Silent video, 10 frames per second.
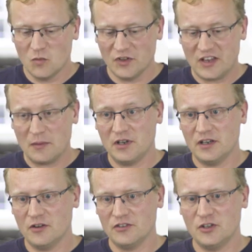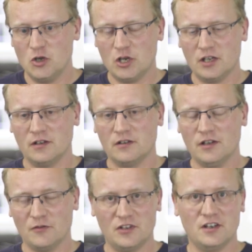What's happening now is that you
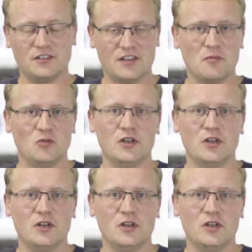can, I've seen an example